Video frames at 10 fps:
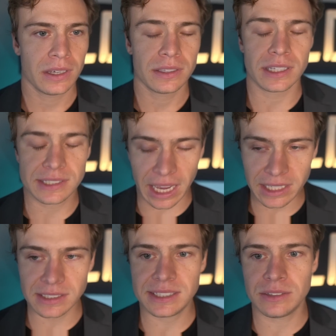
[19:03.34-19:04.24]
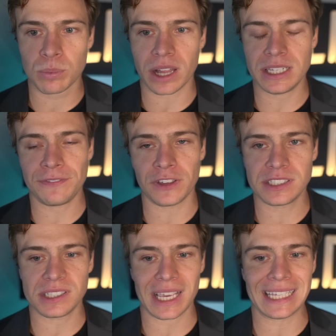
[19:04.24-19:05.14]
This Titans run
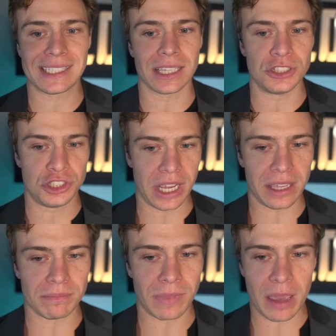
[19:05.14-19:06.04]
defense is legit.